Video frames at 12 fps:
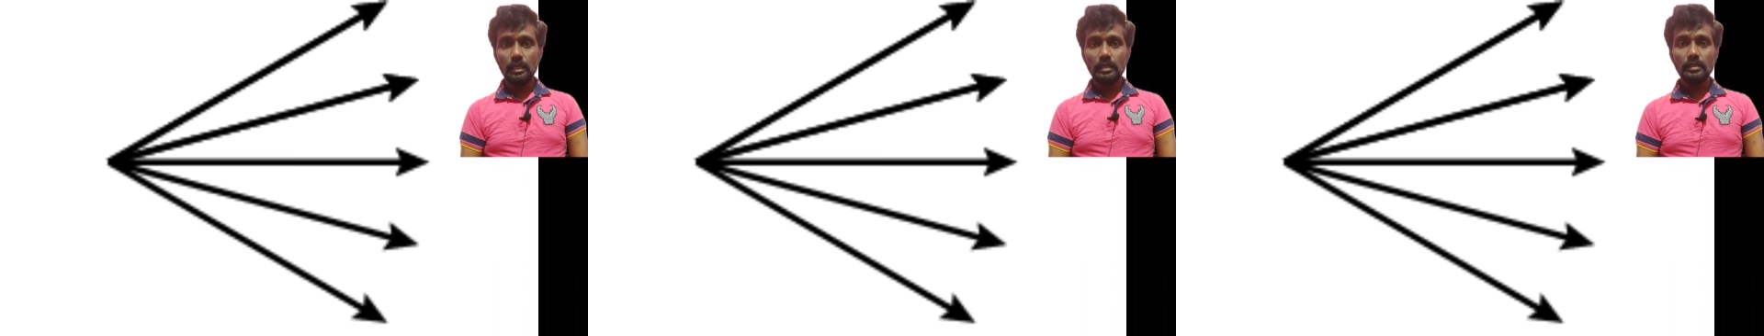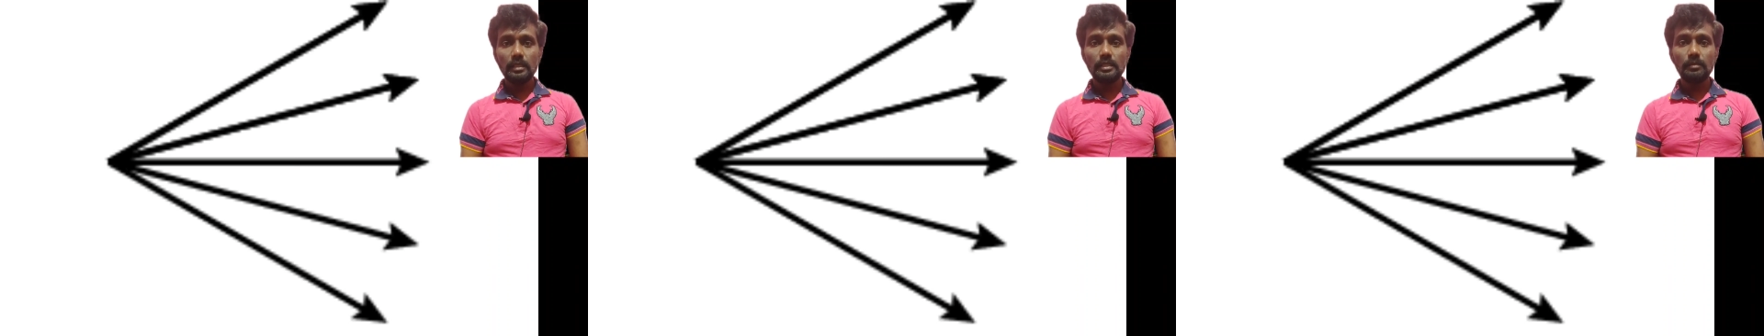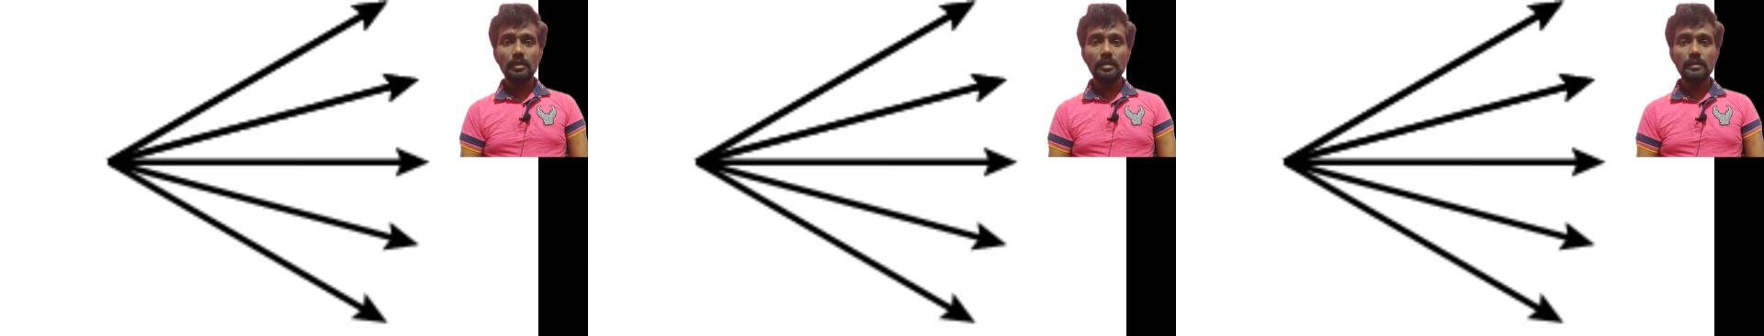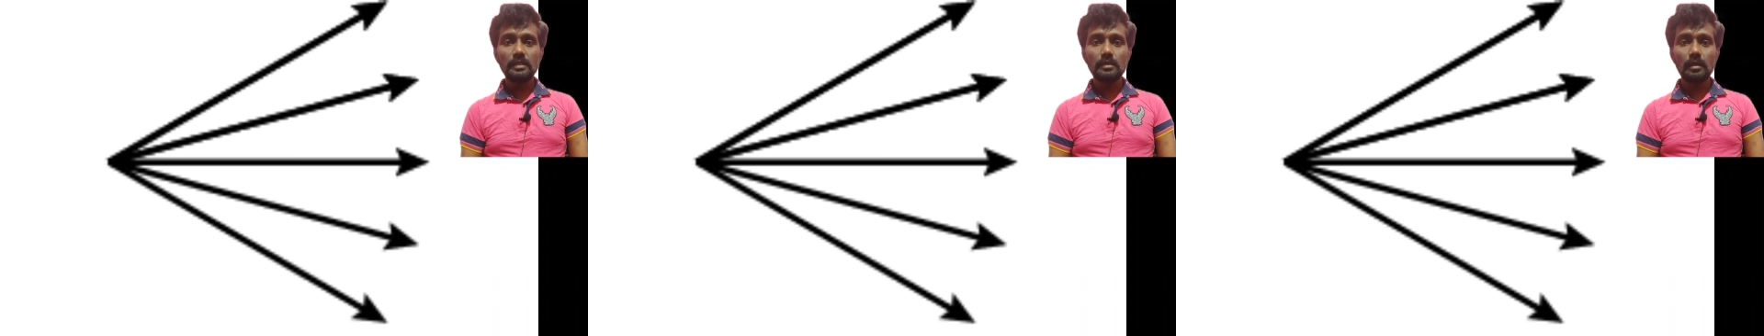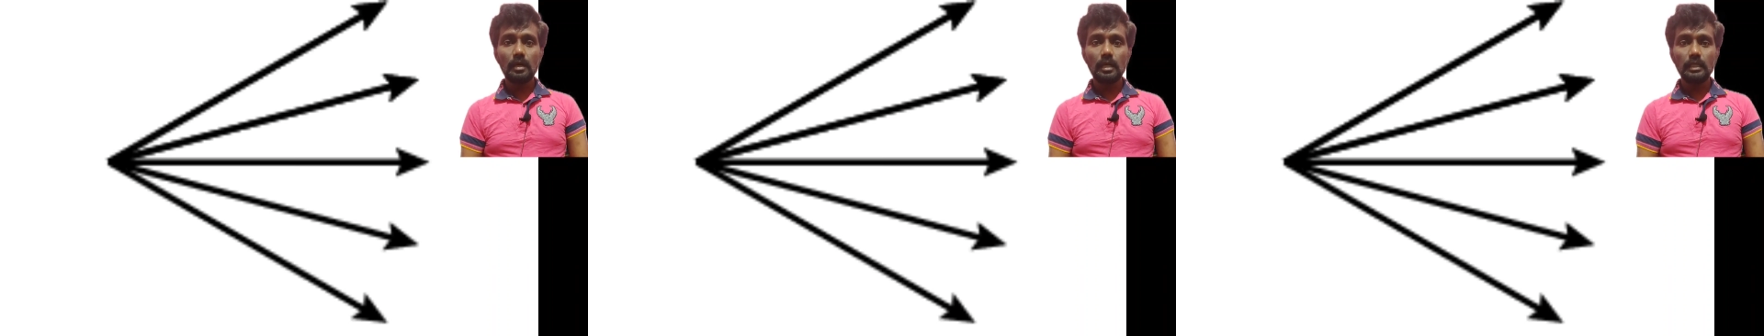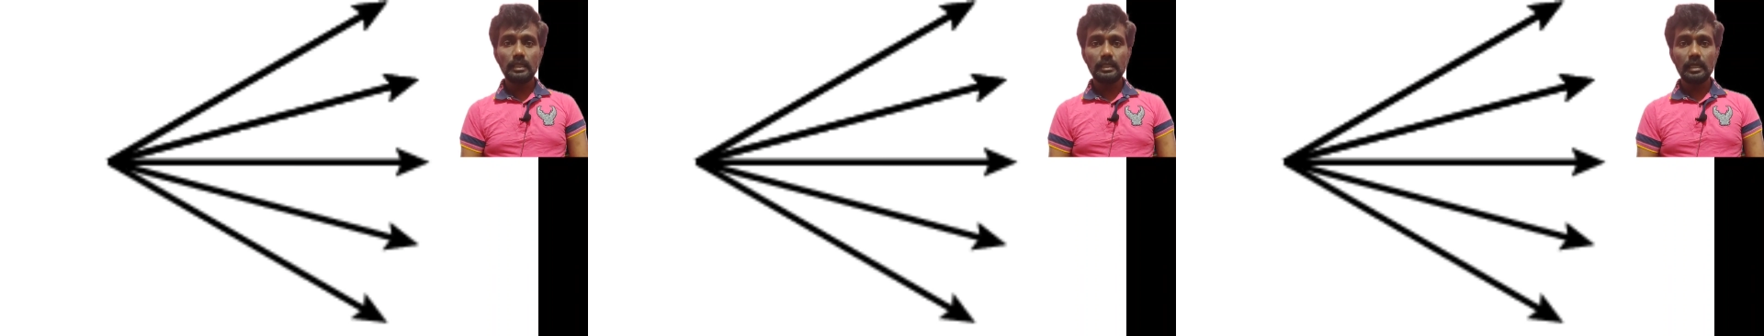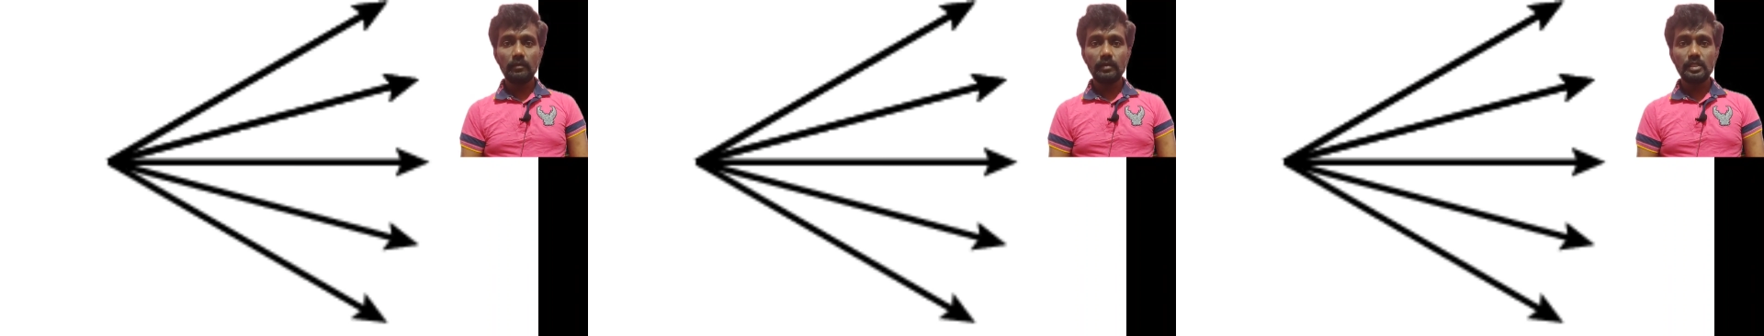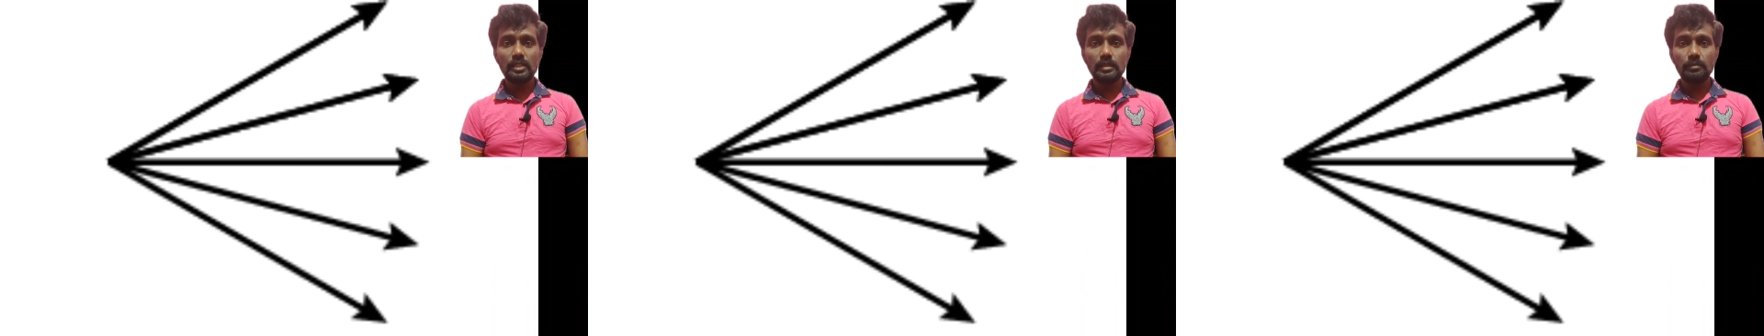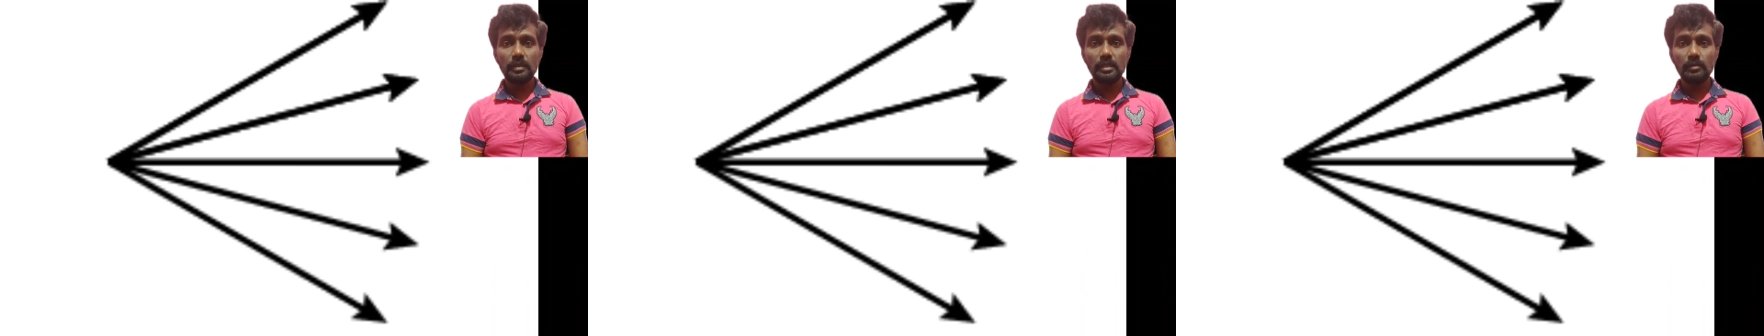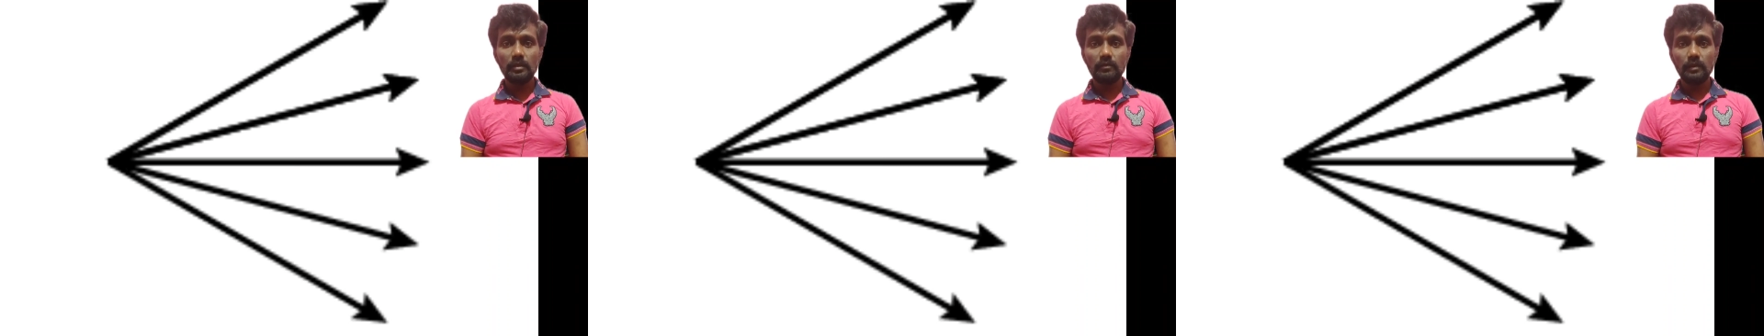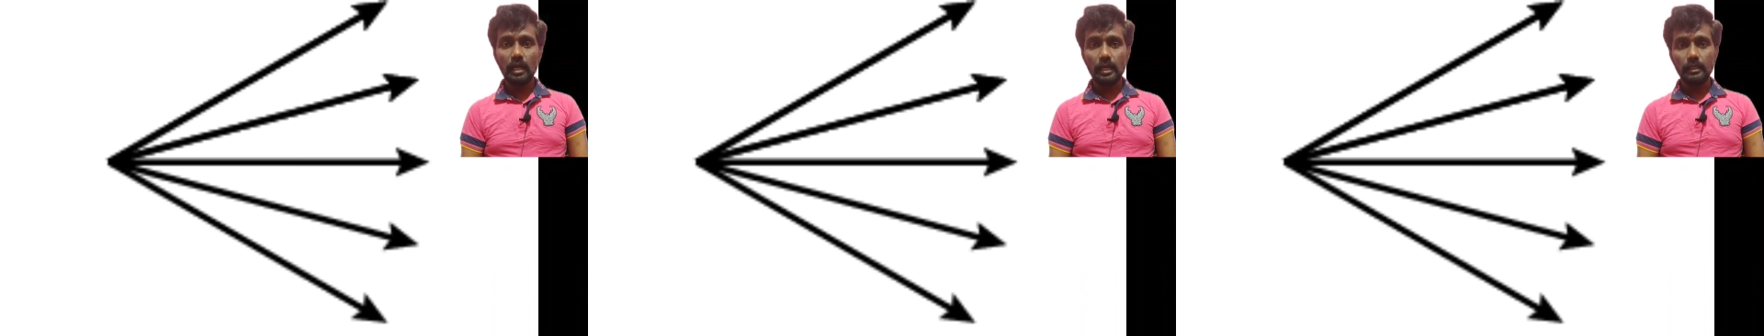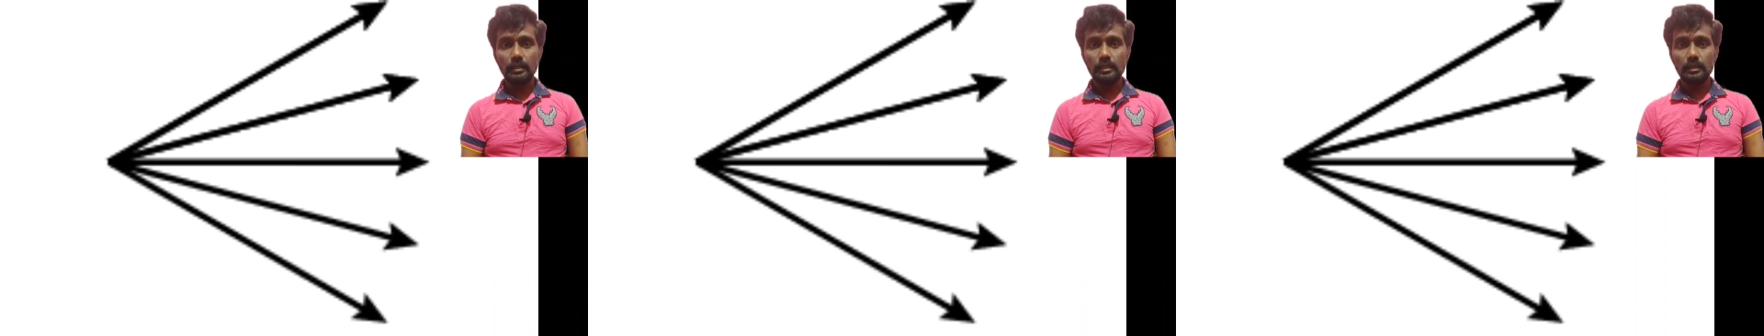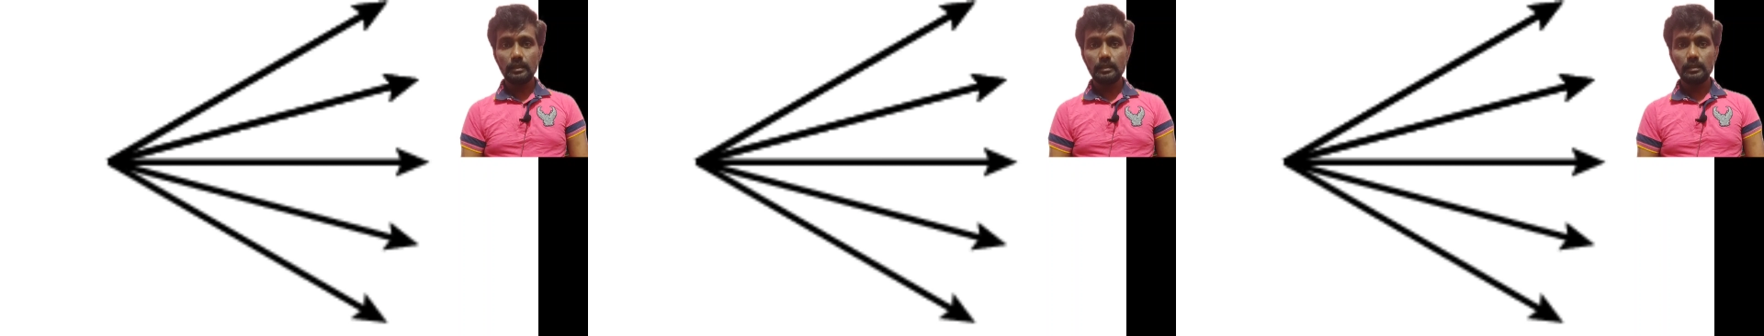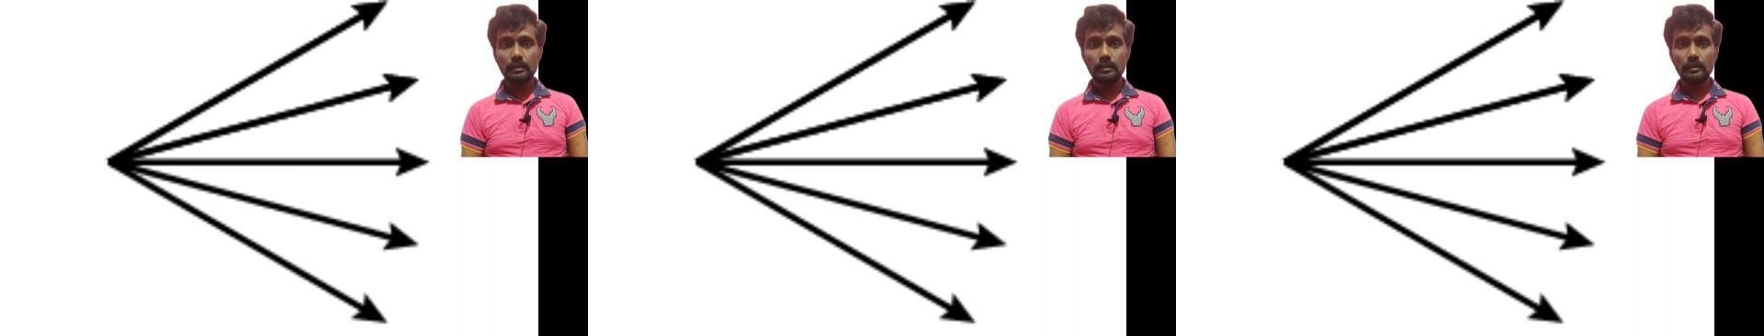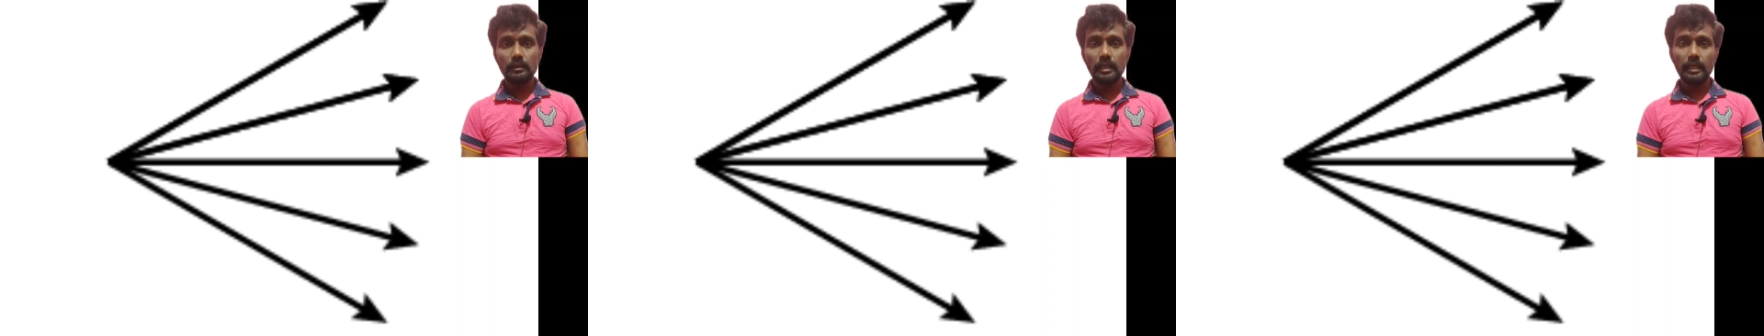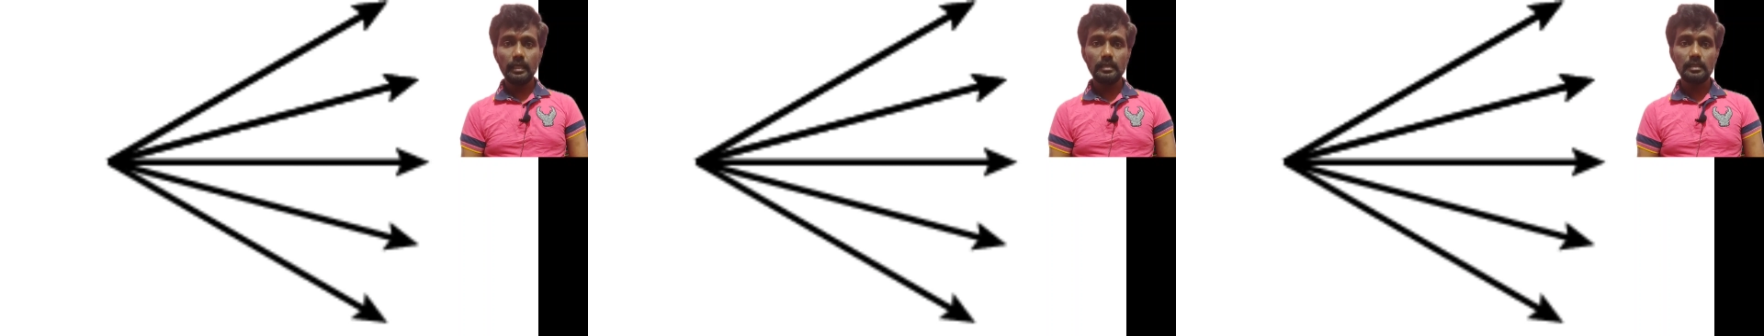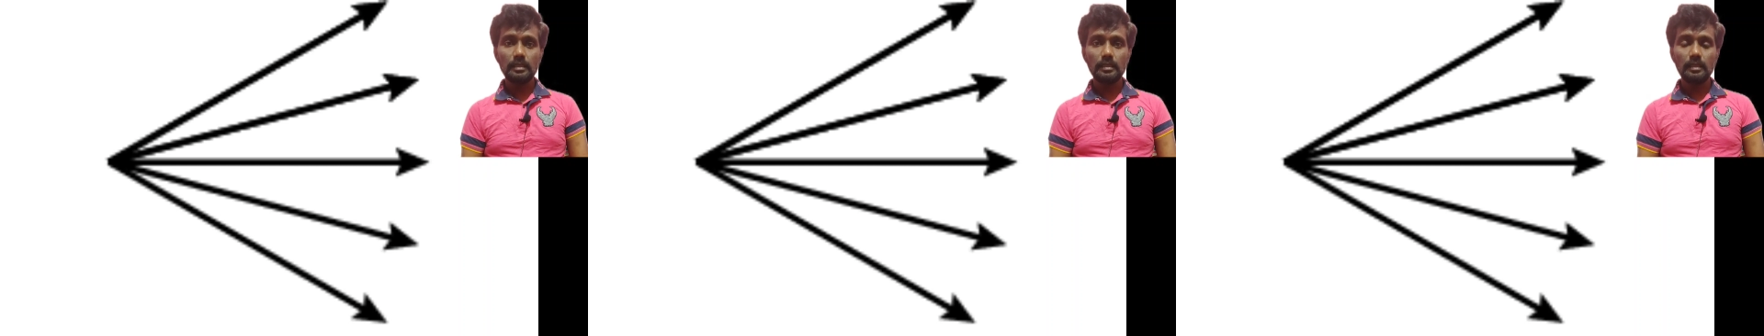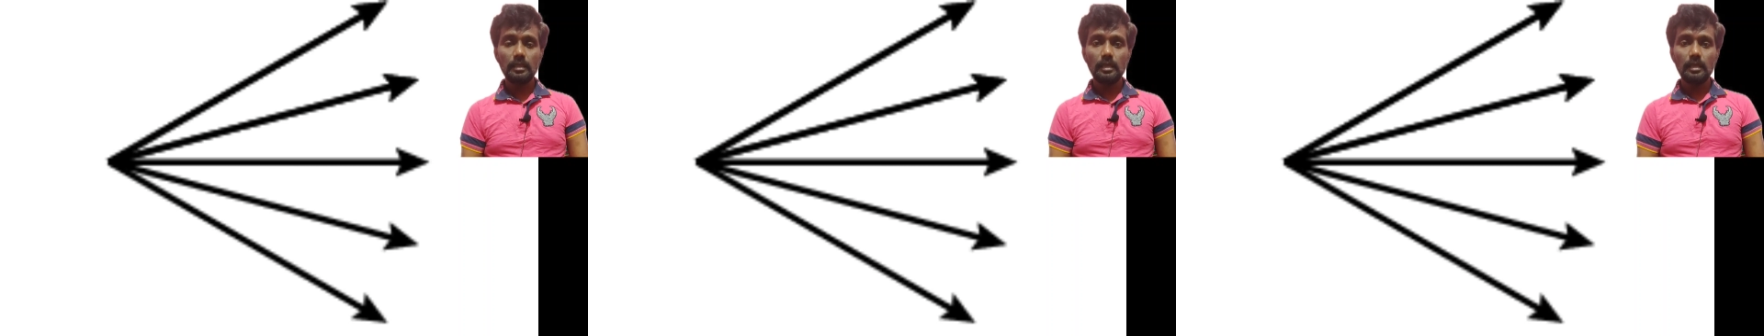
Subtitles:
Such a beam is called a divergent beam of light. Next,